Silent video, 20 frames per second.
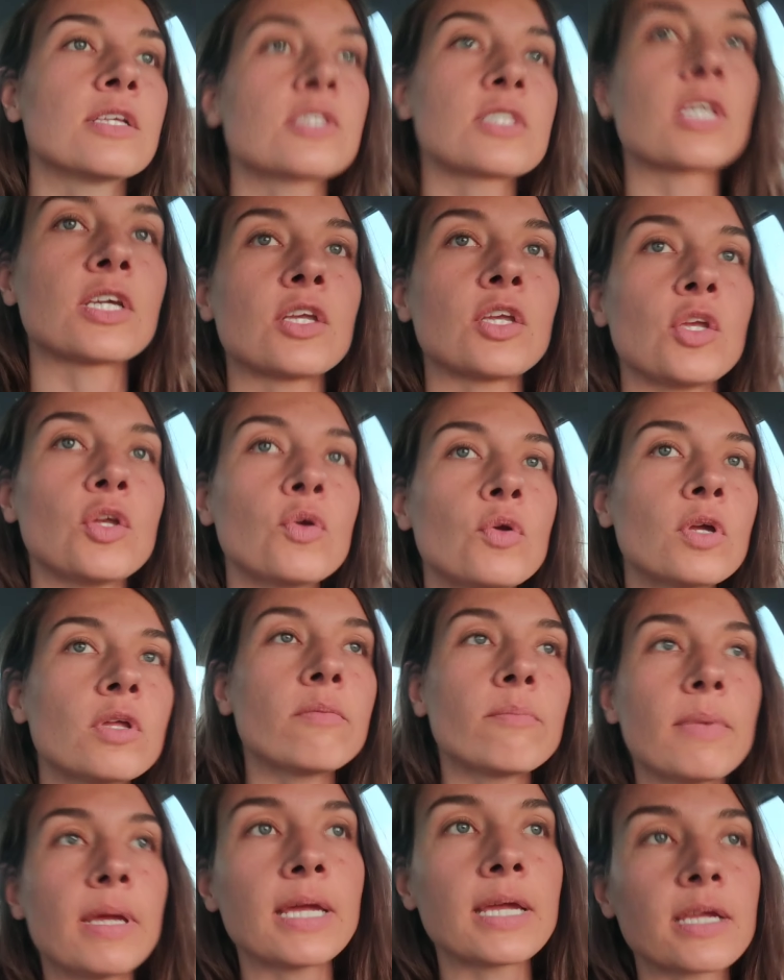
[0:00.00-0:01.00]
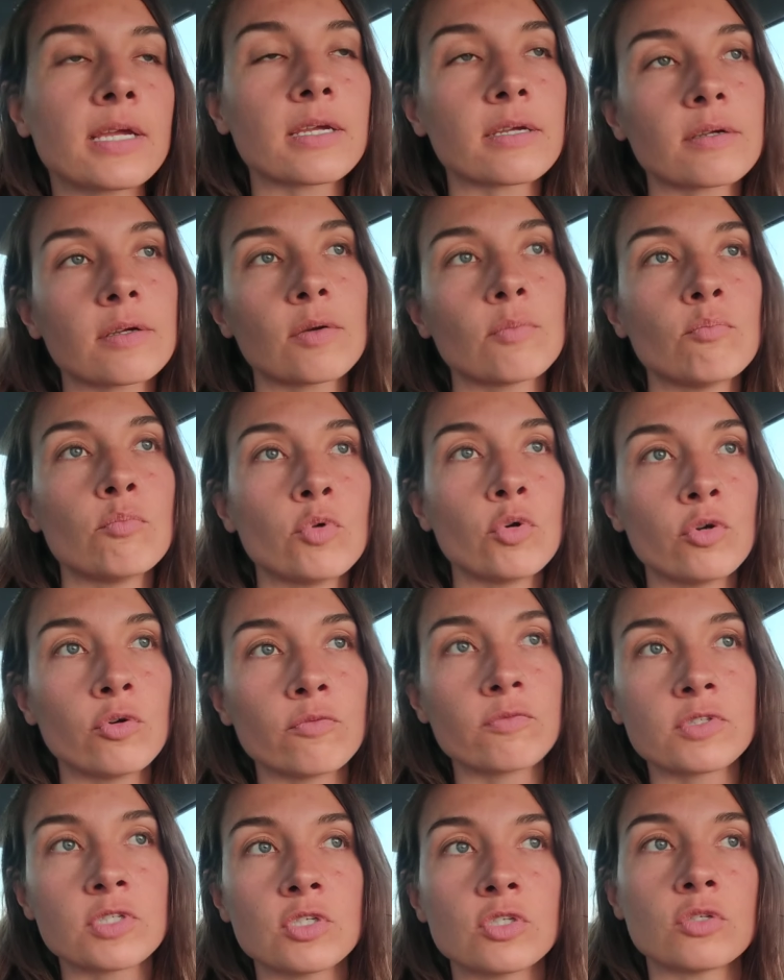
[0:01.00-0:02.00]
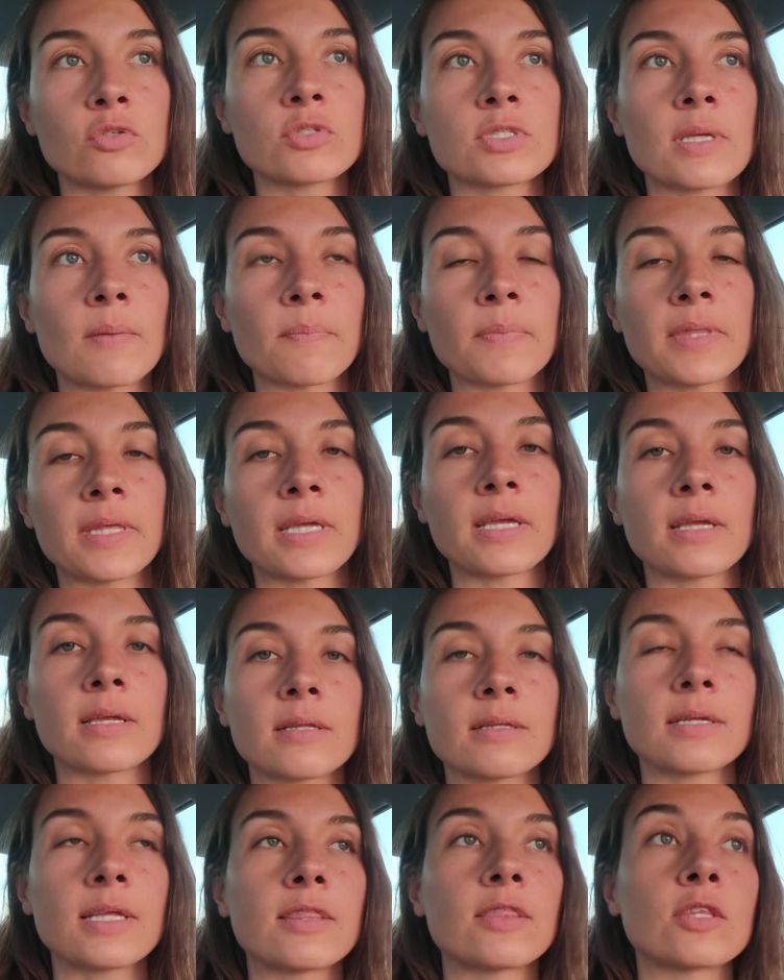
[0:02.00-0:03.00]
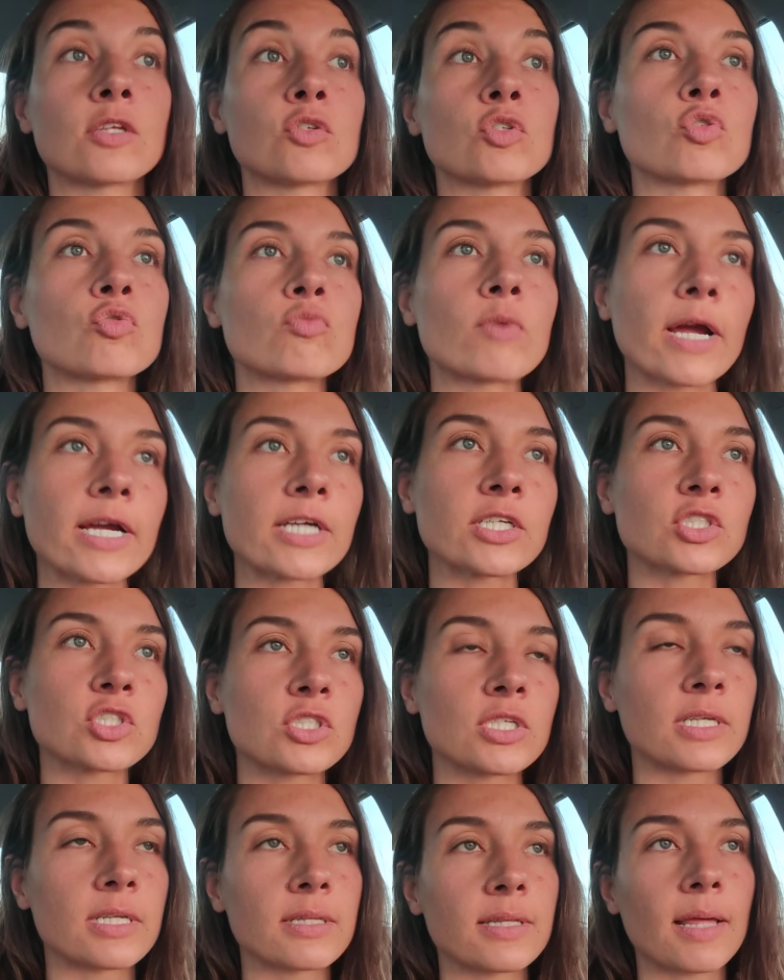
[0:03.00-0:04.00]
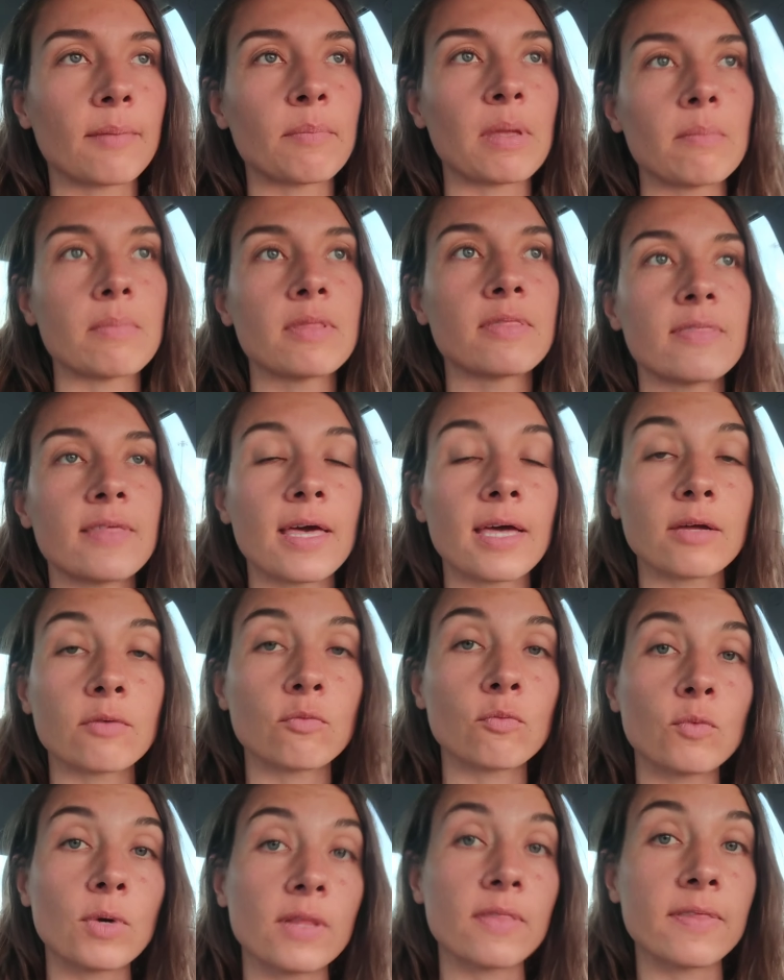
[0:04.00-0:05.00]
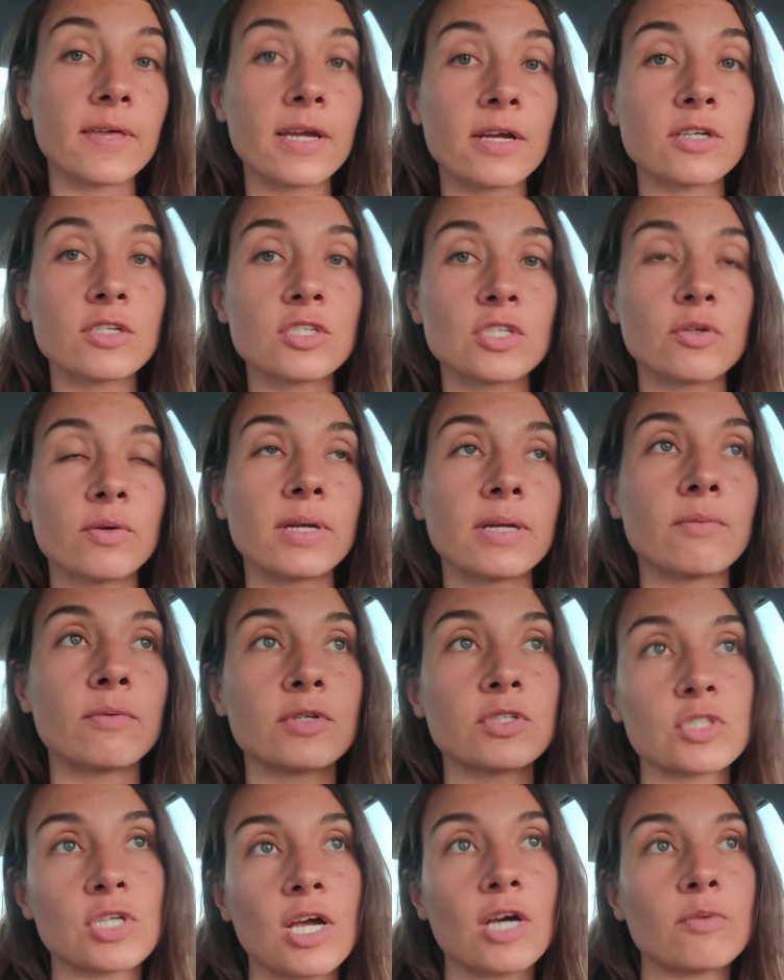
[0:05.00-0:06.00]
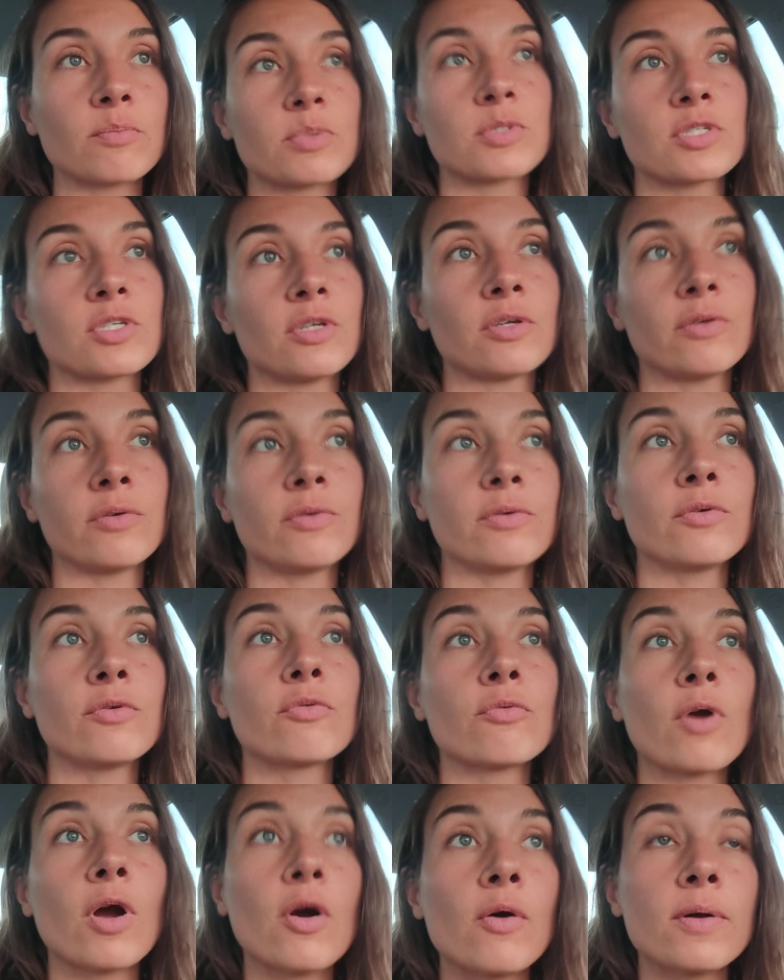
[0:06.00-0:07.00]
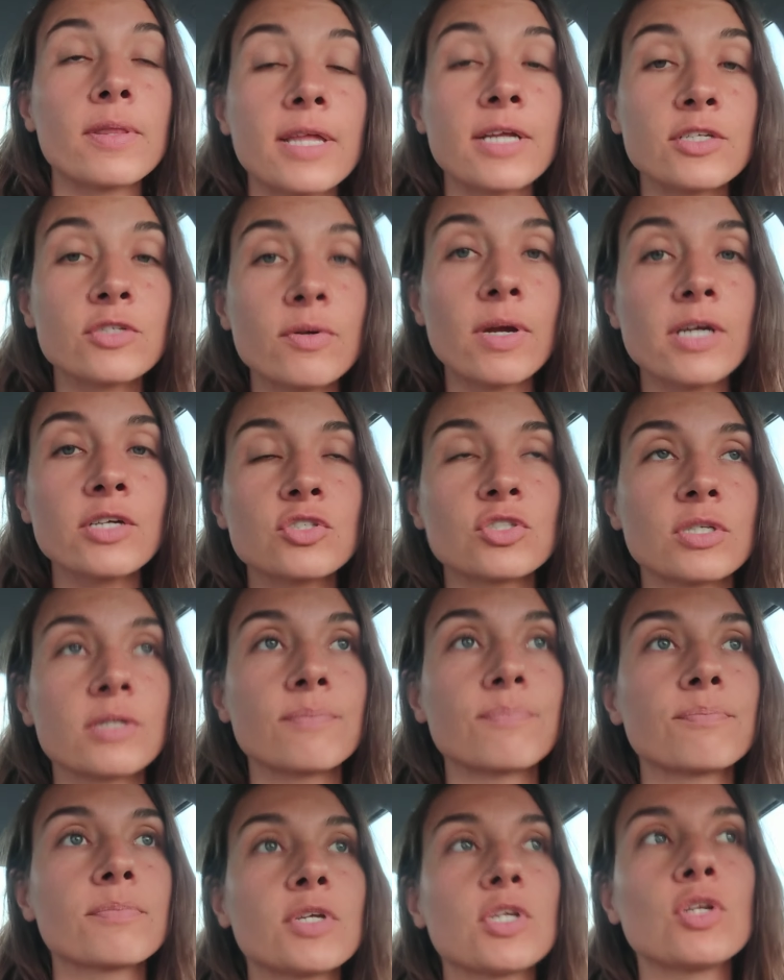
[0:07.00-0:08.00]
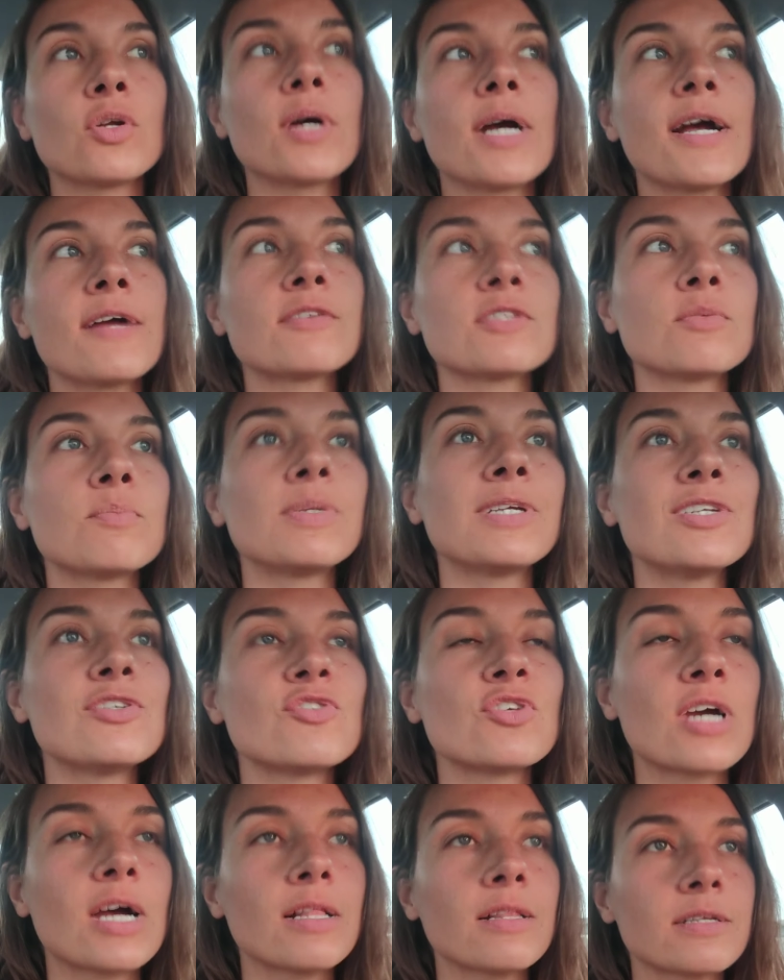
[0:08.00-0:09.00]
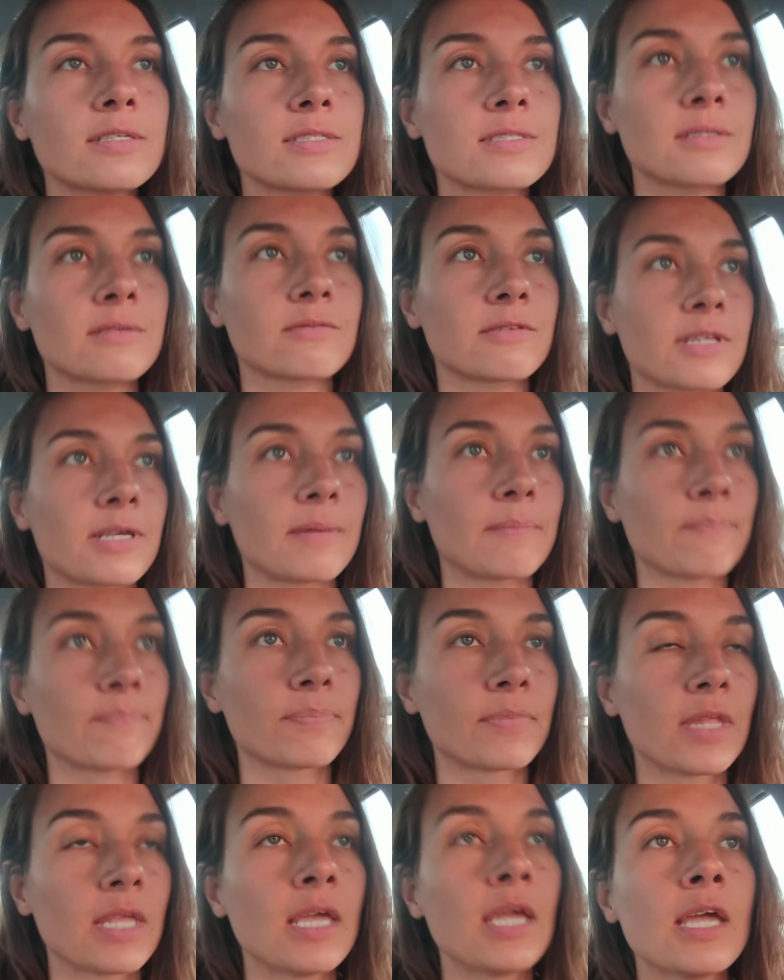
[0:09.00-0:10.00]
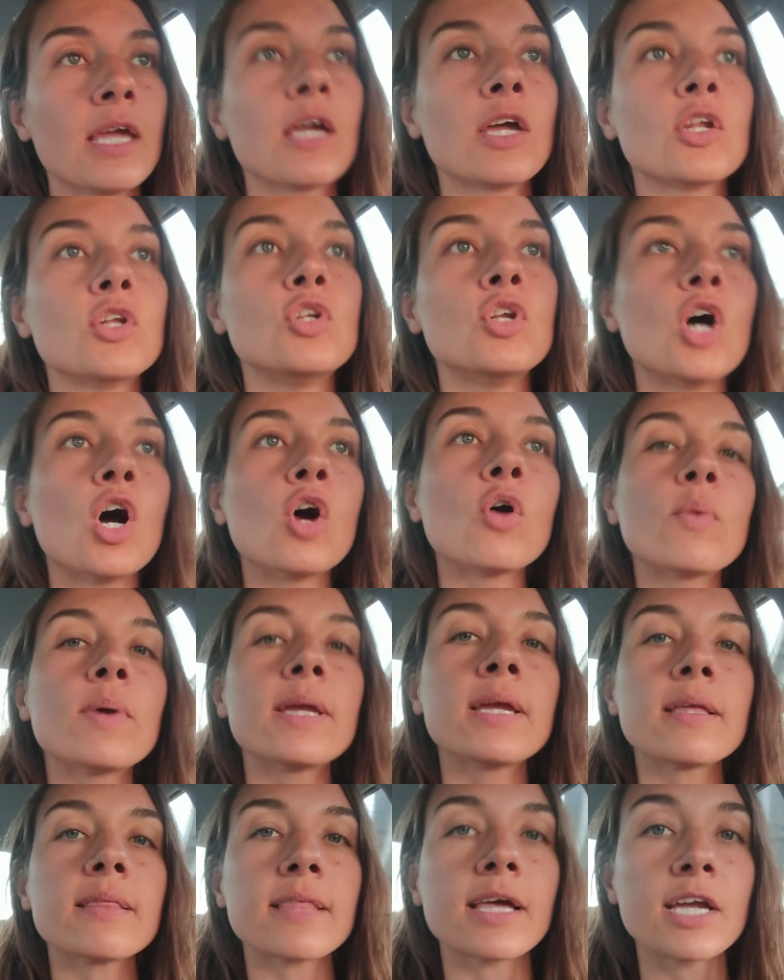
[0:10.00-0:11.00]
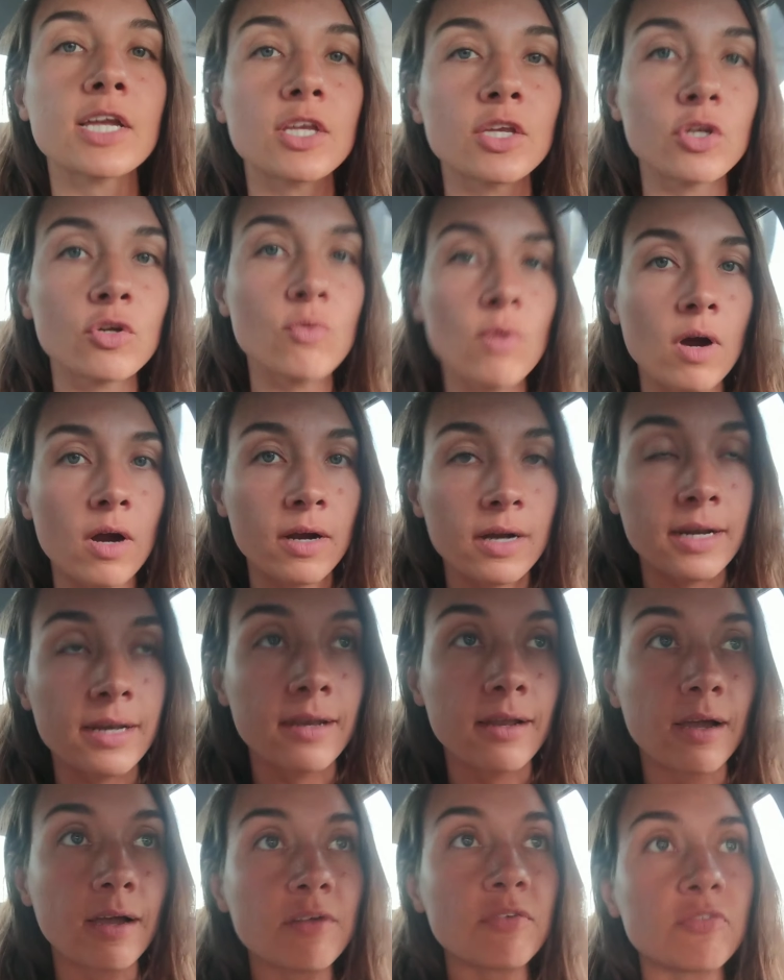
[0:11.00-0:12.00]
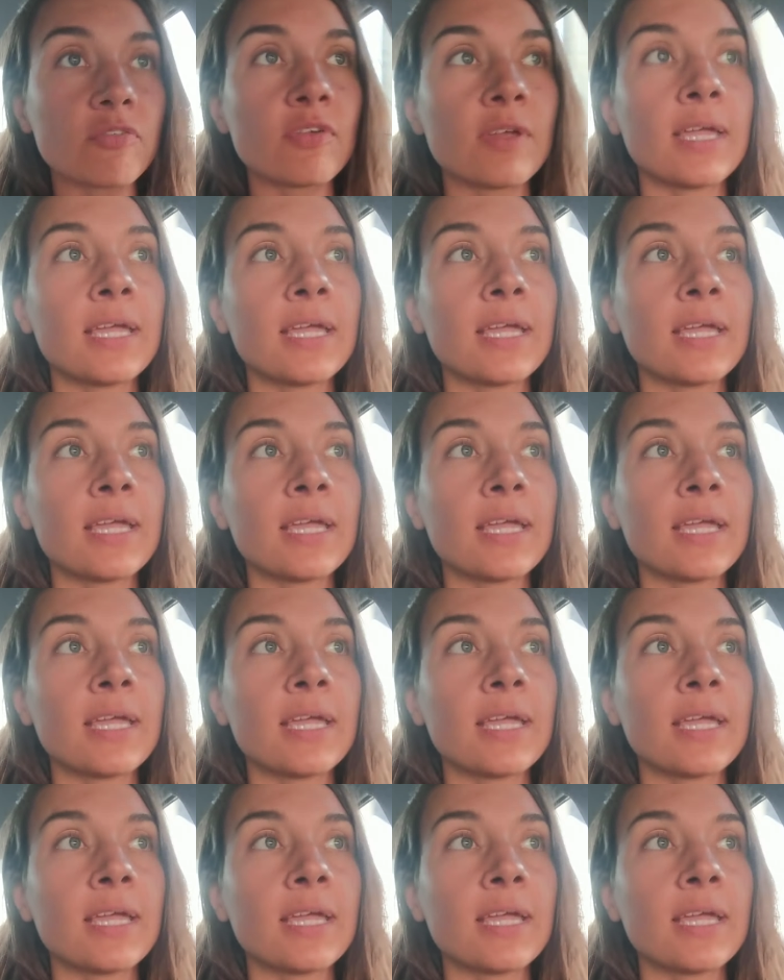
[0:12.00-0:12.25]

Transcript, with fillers: so that you can make moves to do something in the direction that maybe that what they're doing, which helps you grow in that direction. But you don't have to be jealous of them. Knowing that you are enough,